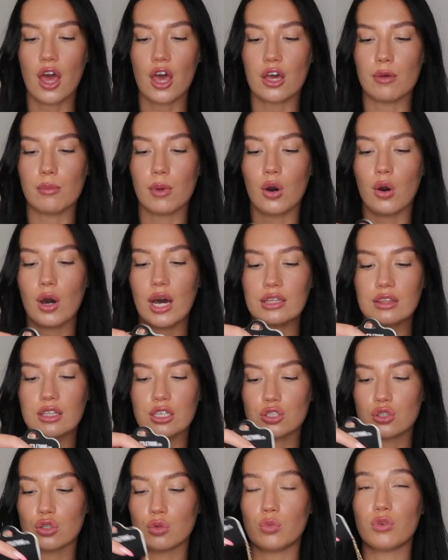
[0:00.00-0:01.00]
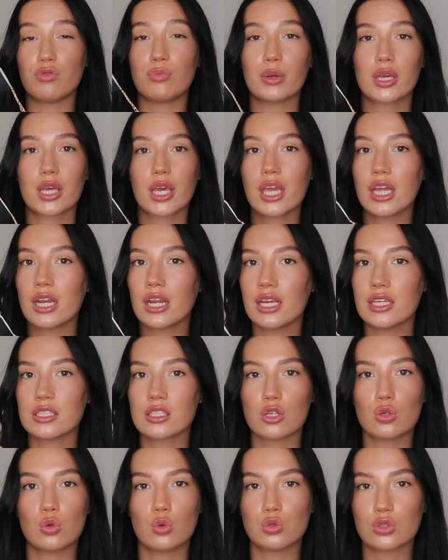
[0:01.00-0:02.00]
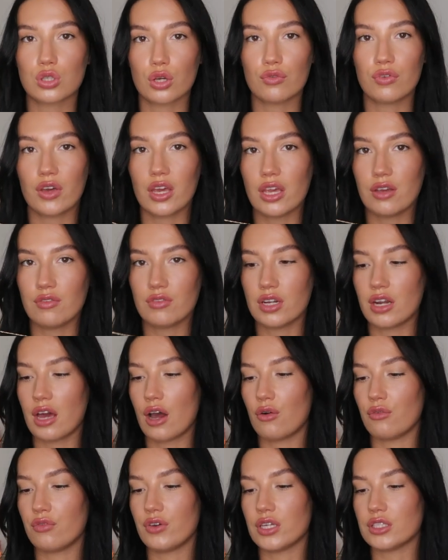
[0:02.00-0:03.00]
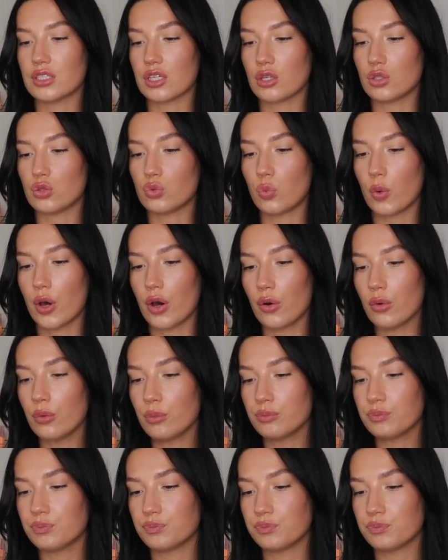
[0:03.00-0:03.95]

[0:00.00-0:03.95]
um, I'll add this on with bikinis and also for evening outfits as well.